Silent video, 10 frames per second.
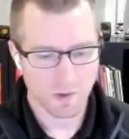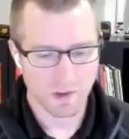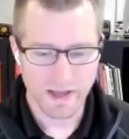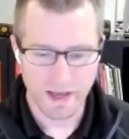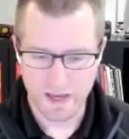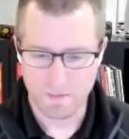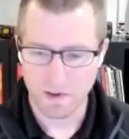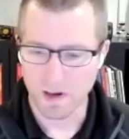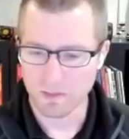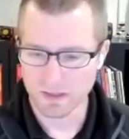Well, I
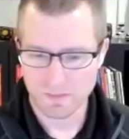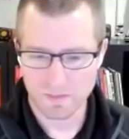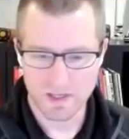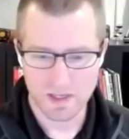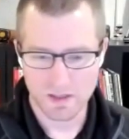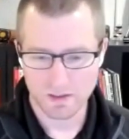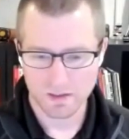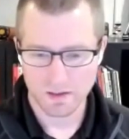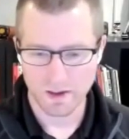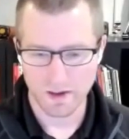hate public speaking,
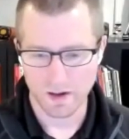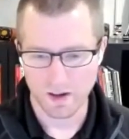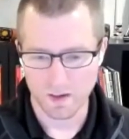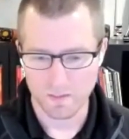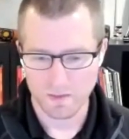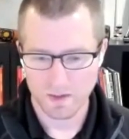um,